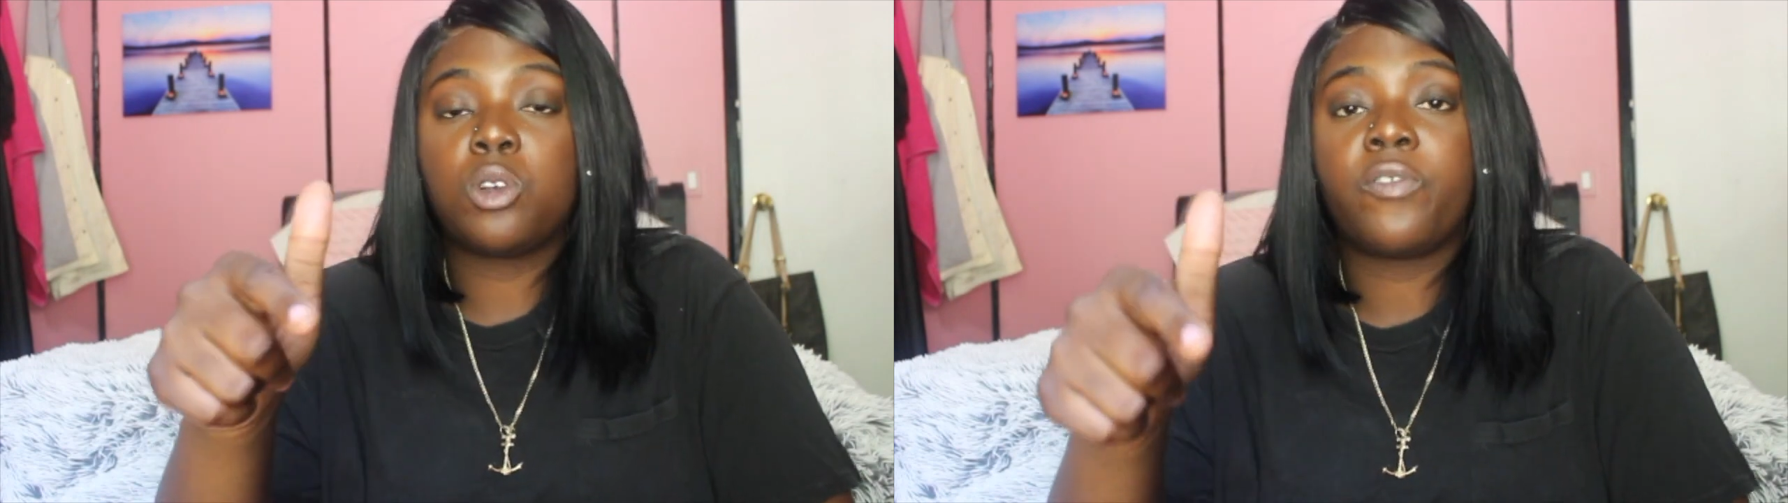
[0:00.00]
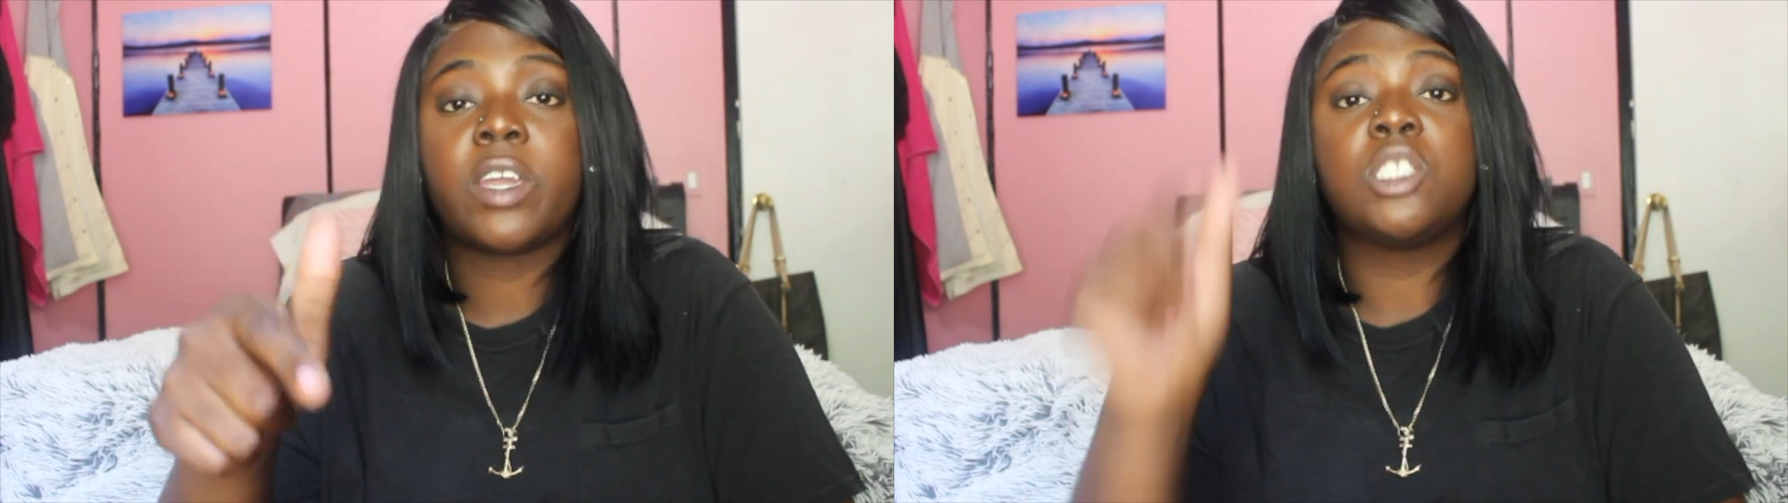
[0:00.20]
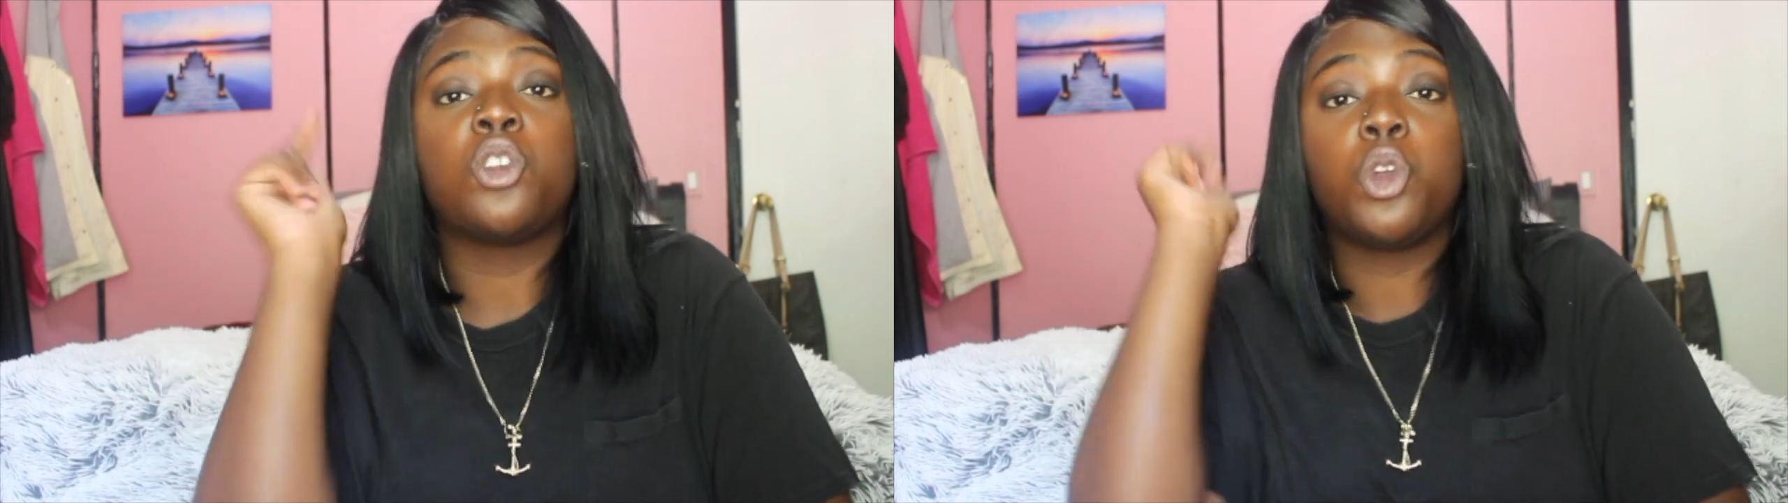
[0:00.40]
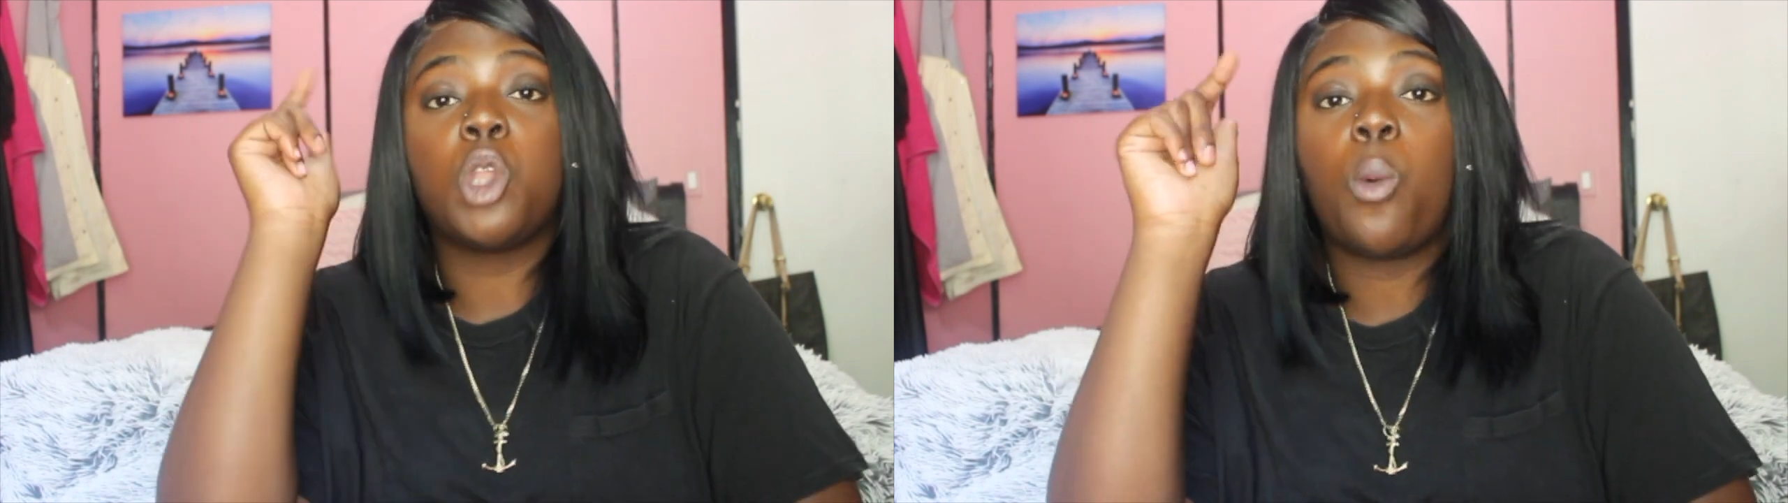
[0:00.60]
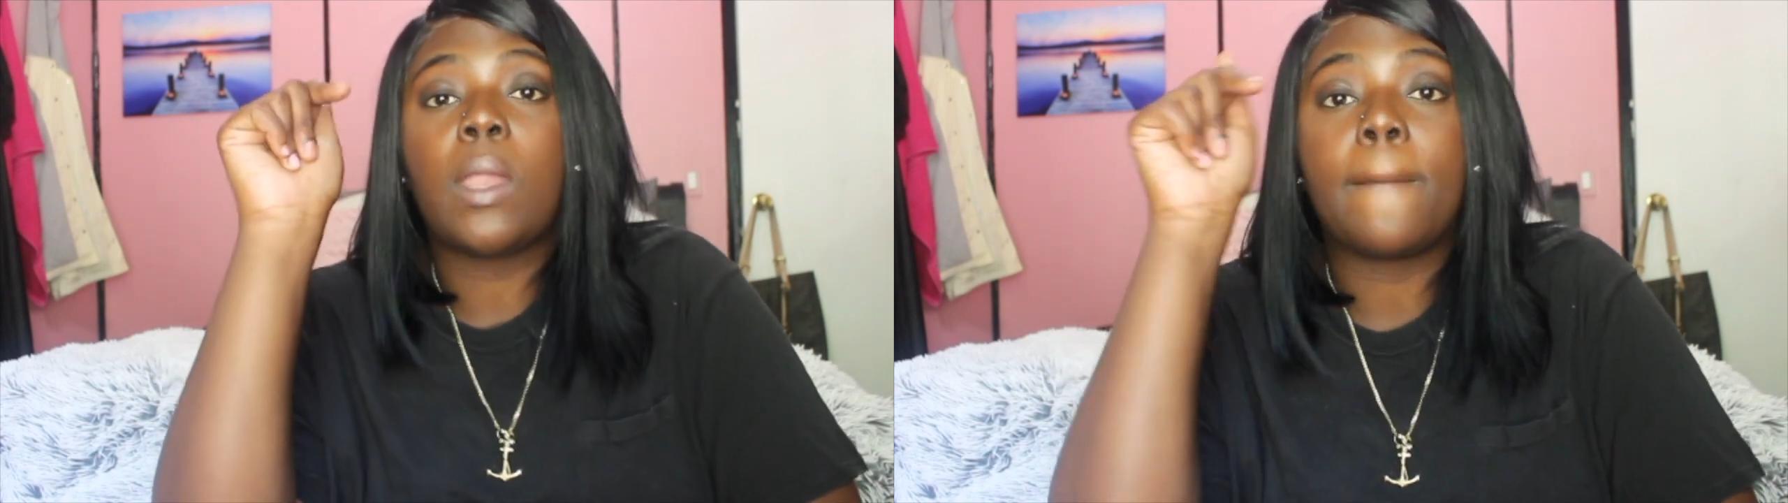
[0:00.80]
notification so you
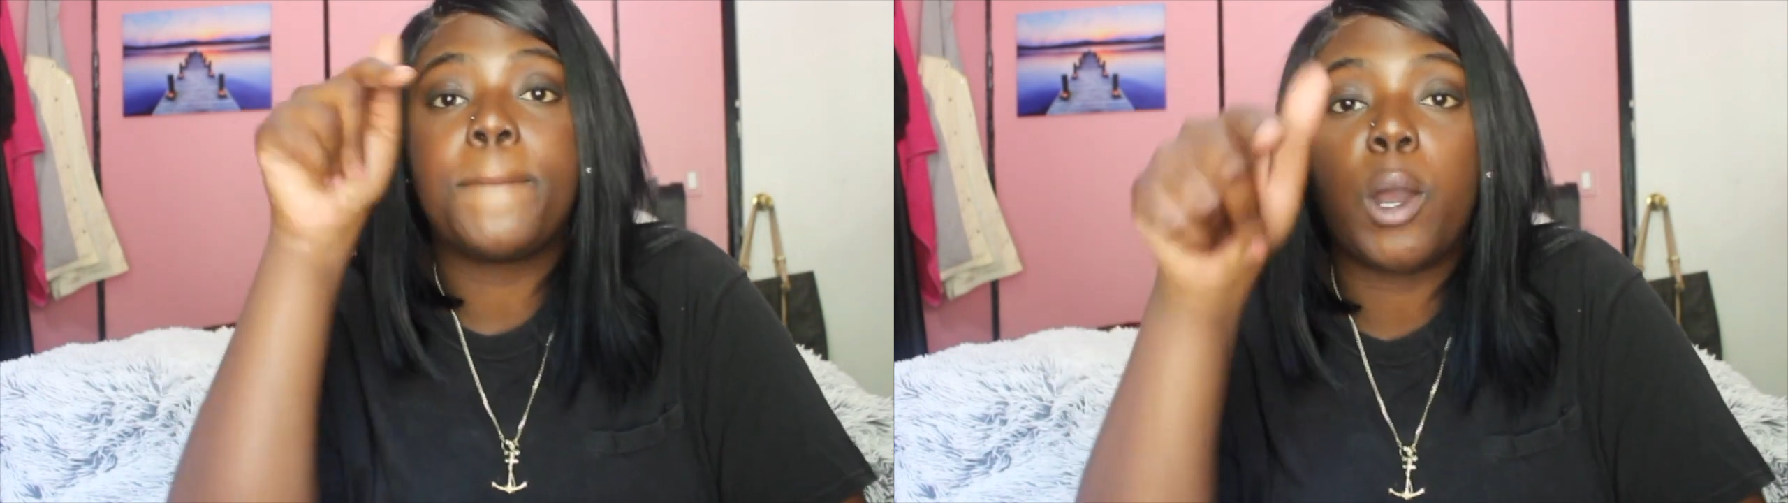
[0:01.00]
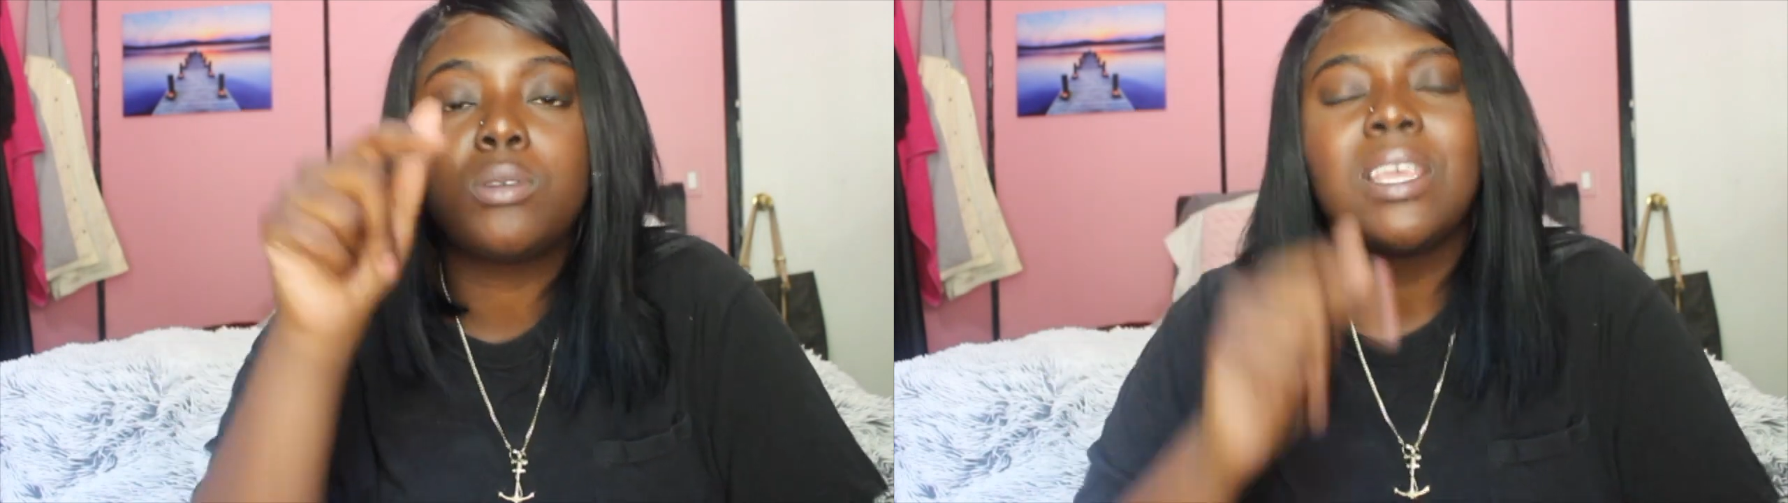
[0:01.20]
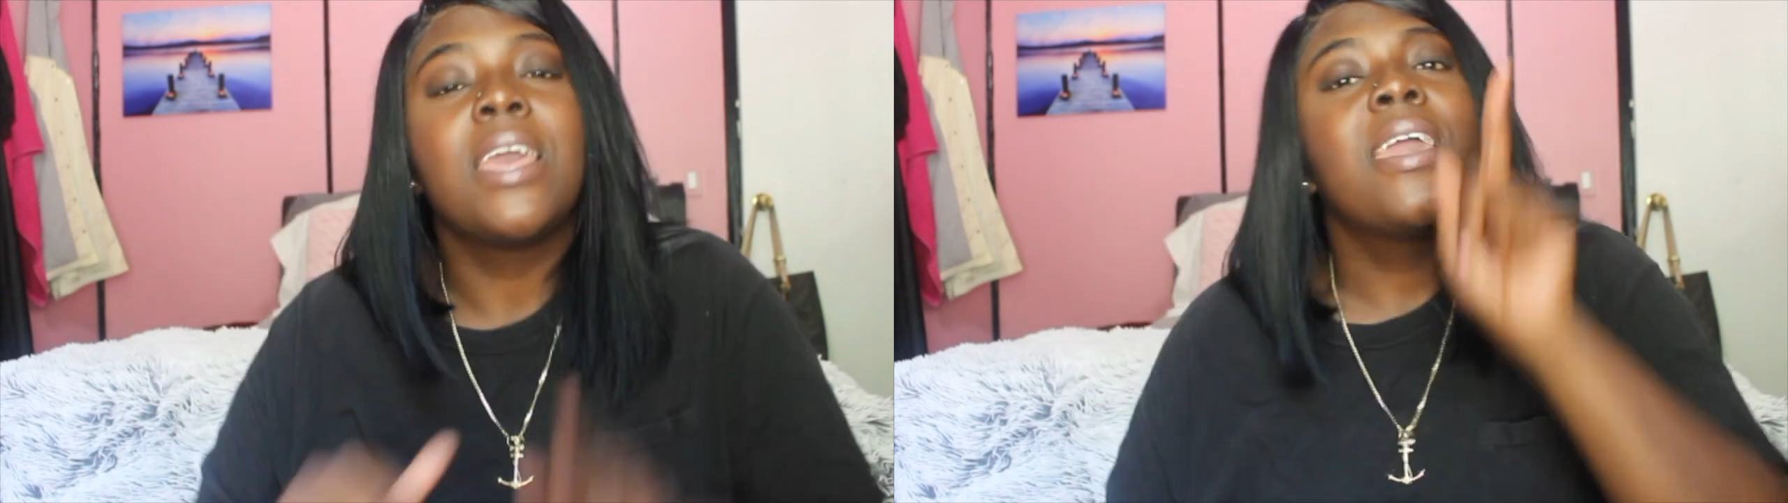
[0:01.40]
know when I post,